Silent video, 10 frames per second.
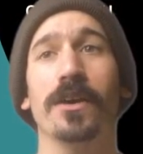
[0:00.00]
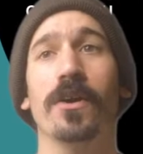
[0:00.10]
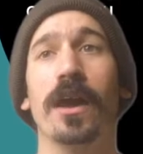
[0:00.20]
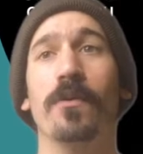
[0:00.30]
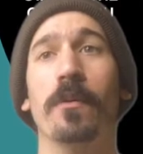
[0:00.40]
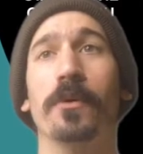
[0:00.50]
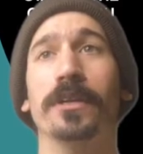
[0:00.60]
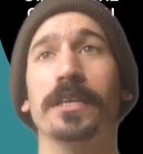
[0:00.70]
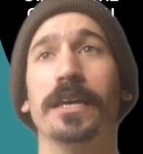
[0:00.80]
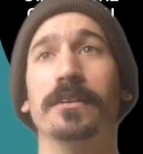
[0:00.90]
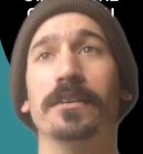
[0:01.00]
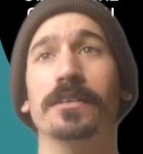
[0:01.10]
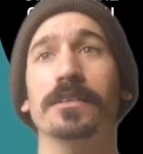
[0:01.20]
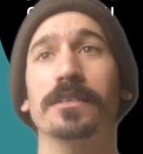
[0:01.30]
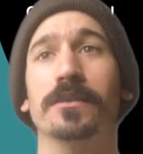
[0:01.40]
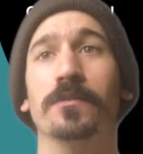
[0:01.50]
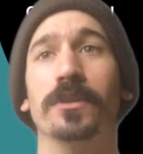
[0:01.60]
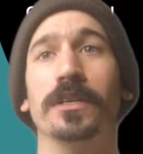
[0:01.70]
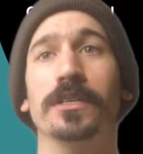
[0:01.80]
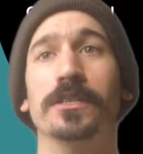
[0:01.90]
Remember, at the end of this,
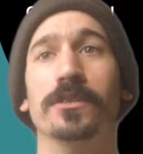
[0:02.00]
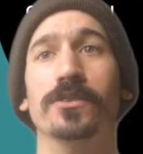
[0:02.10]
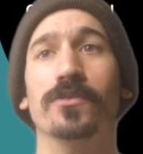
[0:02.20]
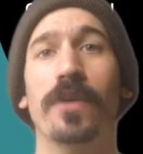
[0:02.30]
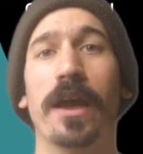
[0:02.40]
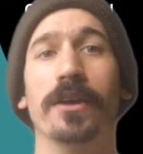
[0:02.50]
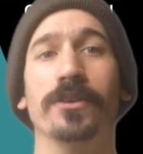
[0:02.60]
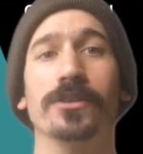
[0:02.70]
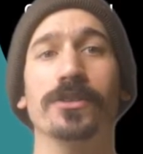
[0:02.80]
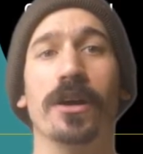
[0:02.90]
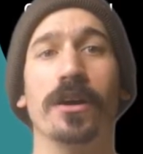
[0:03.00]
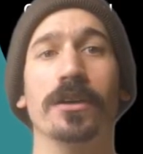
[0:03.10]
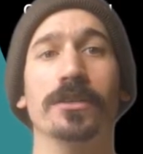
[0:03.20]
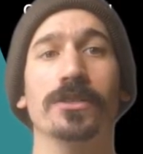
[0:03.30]
please drag your star